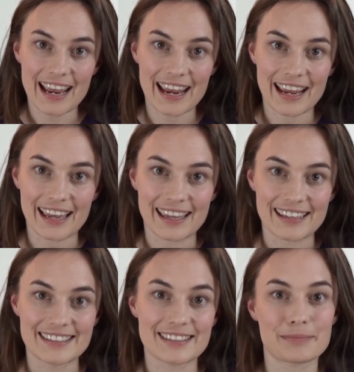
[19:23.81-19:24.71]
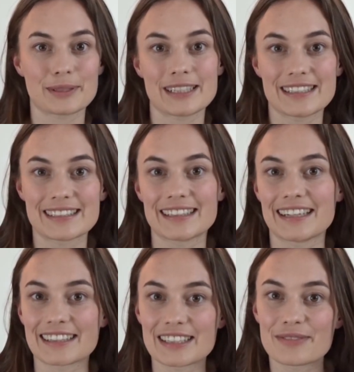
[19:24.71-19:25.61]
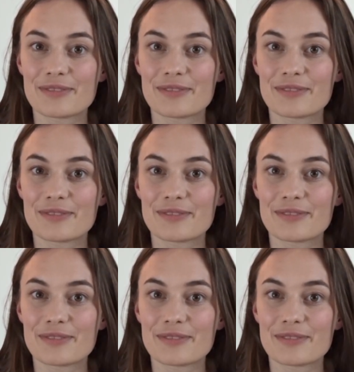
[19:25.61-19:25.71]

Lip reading: and please like this